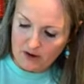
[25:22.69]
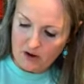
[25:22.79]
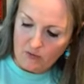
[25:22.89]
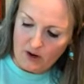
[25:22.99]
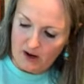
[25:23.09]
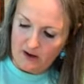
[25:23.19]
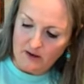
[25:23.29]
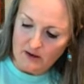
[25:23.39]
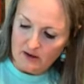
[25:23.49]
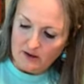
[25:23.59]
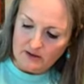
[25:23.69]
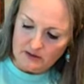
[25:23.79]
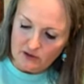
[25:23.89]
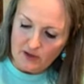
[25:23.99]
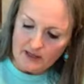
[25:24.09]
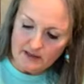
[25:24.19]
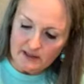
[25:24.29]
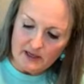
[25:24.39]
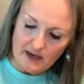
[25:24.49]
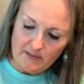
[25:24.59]
Okay, so that's the
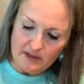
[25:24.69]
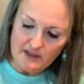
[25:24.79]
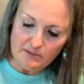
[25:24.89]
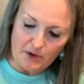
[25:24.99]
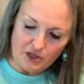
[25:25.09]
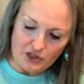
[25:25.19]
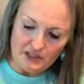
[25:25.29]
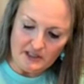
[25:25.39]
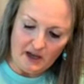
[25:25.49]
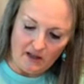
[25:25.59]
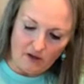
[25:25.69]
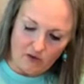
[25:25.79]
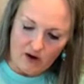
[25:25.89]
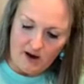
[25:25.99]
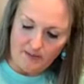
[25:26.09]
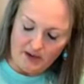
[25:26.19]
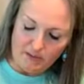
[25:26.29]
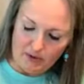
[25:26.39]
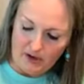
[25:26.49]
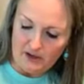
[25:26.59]
name of these brushes, Hello Hobby
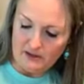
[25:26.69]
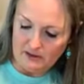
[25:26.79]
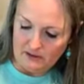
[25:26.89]
brand.